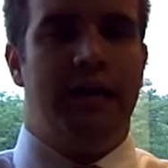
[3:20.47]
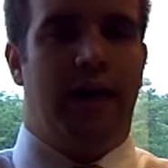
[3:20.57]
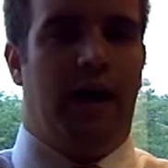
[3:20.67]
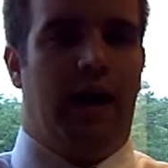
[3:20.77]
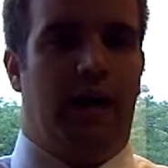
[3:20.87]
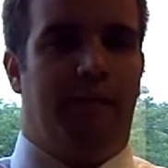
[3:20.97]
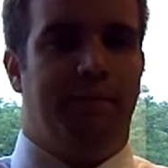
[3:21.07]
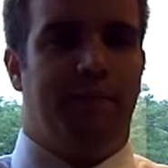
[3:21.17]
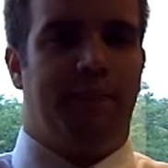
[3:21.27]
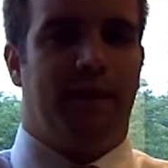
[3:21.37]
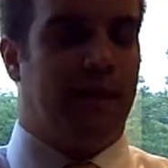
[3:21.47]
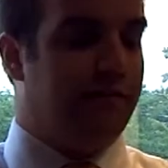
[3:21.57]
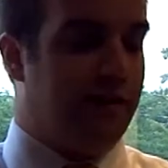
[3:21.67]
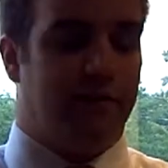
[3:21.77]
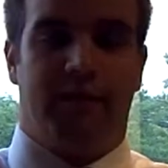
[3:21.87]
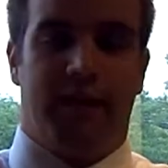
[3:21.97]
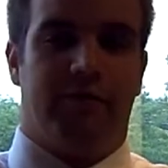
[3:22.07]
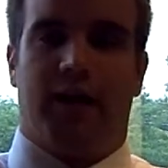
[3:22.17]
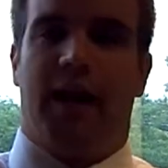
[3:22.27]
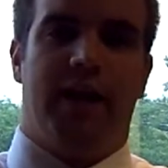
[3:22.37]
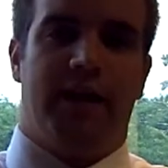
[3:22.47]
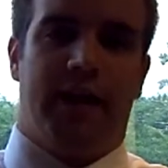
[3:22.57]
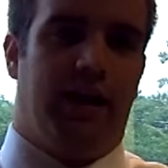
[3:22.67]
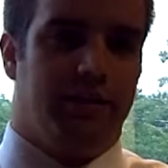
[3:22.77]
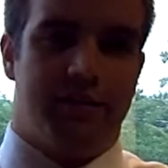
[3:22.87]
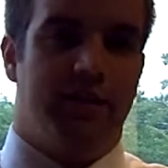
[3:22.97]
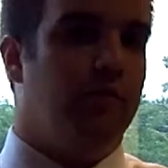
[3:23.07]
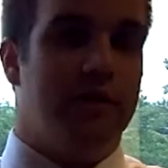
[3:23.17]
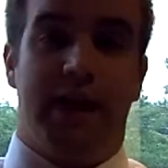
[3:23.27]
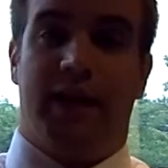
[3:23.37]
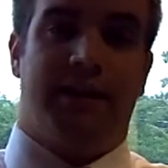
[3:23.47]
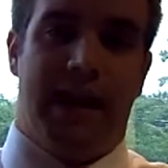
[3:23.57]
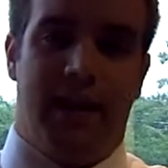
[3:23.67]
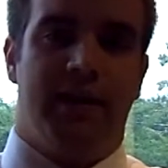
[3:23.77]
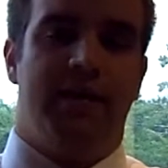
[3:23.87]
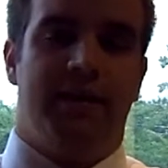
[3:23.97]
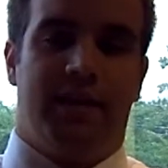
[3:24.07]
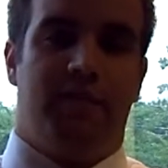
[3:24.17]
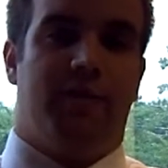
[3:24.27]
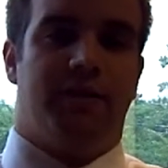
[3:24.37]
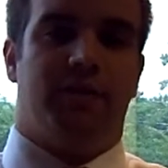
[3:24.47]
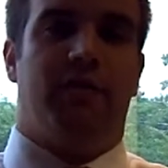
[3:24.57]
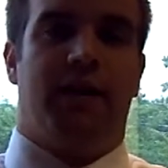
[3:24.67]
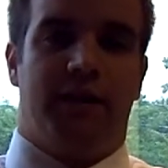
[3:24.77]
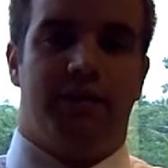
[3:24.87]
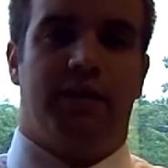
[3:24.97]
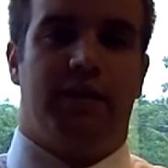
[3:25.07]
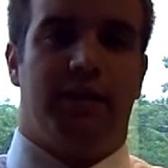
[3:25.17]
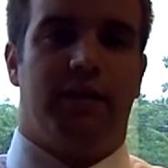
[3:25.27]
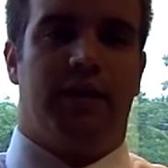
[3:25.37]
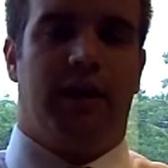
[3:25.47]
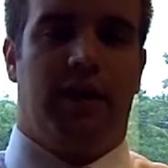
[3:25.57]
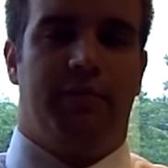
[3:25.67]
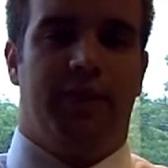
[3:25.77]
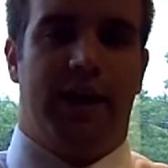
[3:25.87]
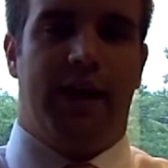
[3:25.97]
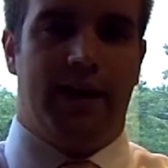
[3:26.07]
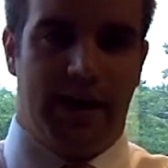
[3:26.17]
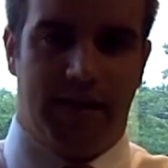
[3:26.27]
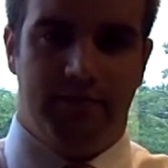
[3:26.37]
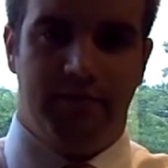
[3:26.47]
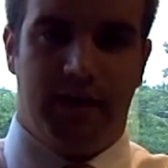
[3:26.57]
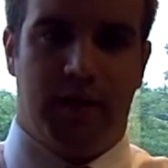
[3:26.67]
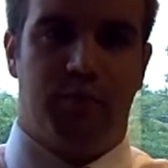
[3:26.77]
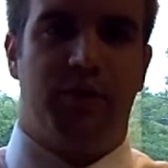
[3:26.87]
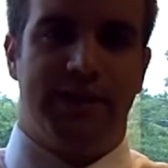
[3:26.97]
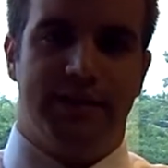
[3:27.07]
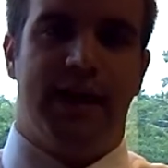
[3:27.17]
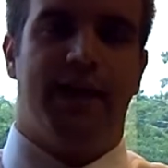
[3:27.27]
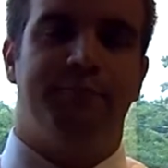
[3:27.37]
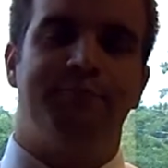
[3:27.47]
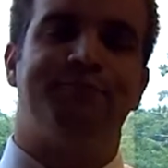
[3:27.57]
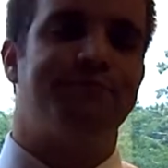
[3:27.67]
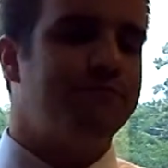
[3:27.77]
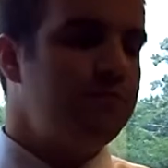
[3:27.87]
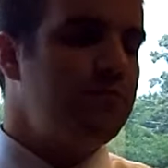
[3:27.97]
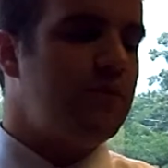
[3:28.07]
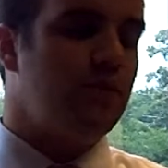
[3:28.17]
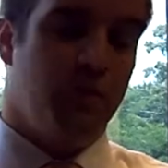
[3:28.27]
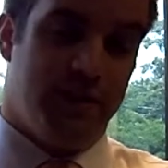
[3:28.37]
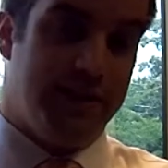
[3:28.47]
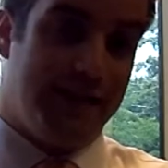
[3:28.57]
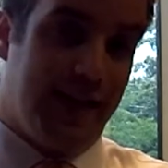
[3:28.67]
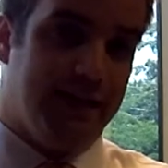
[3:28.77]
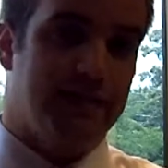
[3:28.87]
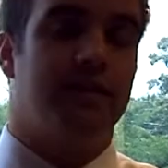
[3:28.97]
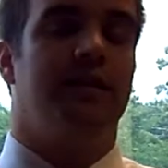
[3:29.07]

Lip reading: And if I had forgotten it, I'll still be getting that basal rate insulin that I had preset, which is nice.